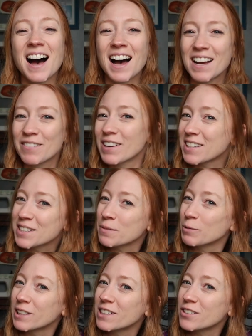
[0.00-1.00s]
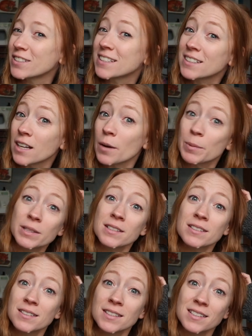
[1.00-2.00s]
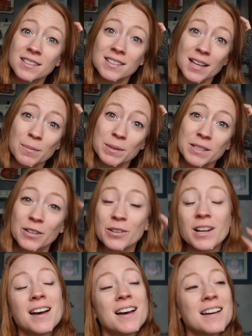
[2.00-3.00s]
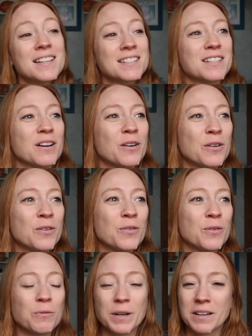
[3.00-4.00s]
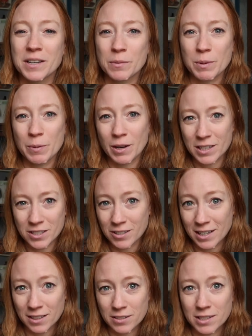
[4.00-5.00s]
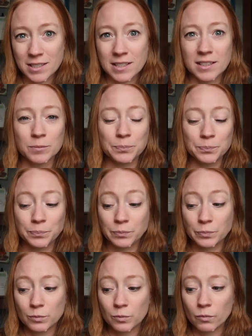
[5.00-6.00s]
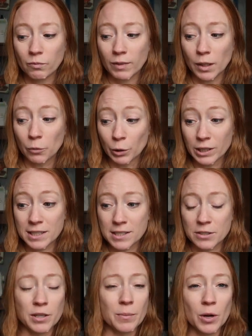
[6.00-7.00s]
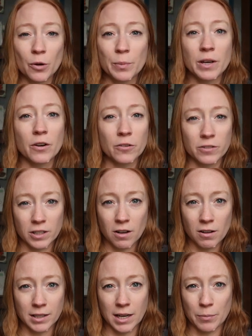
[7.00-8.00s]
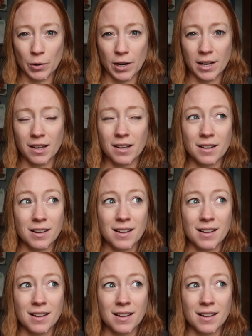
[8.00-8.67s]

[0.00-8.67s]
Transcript: I've got some really interesting topics this episode. So we are going to be potty training Lucy really soon. I'm hoping over the holiday break.